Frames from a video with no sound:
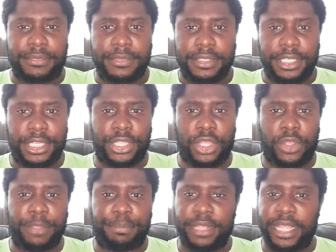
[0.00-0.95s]
He
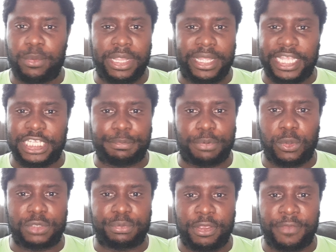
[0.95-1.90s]
played well against
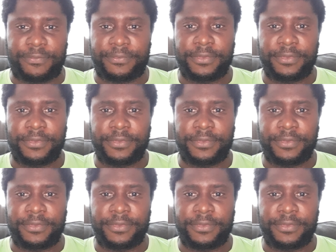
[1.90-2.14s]
Portsmouth,